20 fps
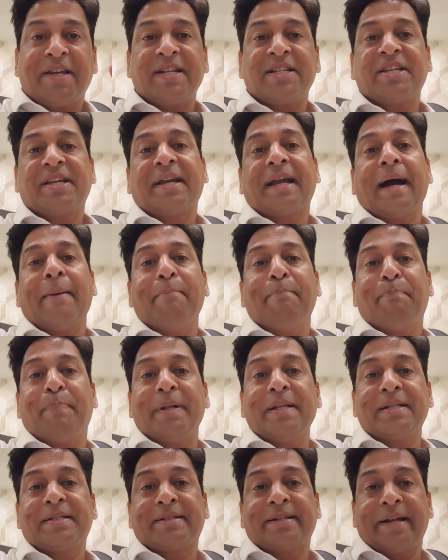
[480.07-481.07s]
is
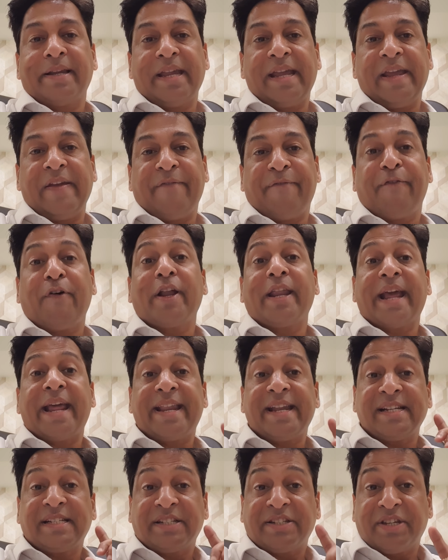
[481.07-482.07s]
compulsory for
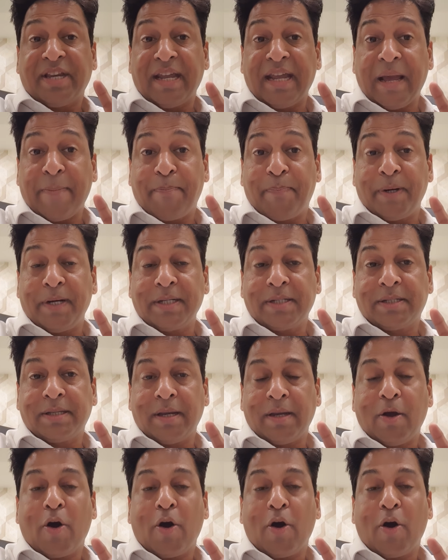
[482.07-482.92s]
arresting a person